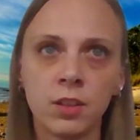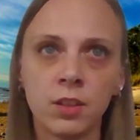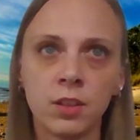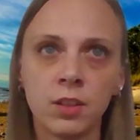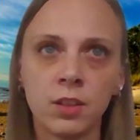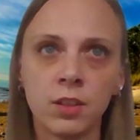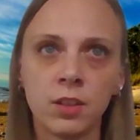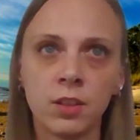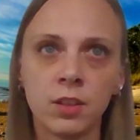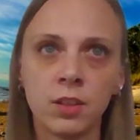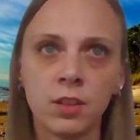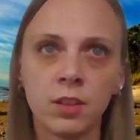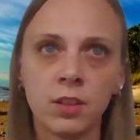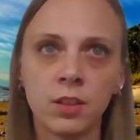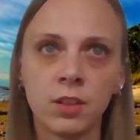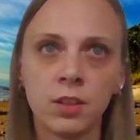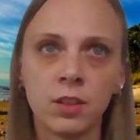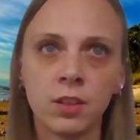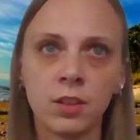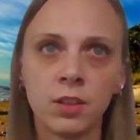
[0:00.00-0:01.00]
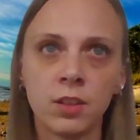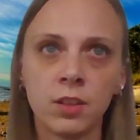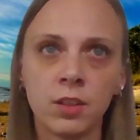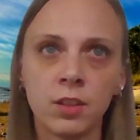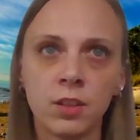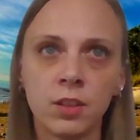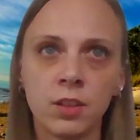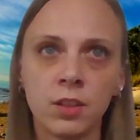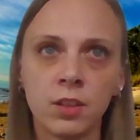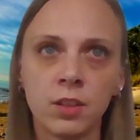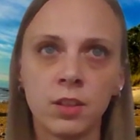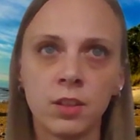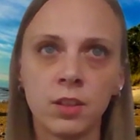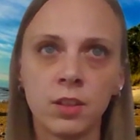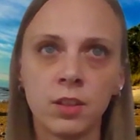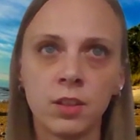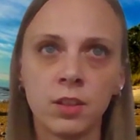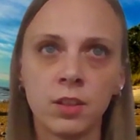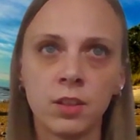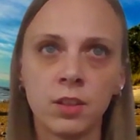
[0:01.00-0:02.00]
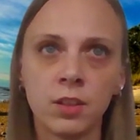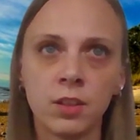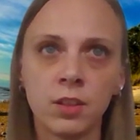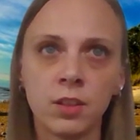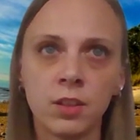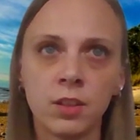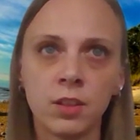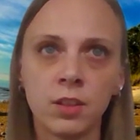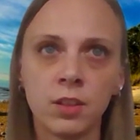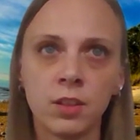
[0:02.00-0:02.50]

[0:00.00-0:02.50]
in their 30s and 40s, 50s.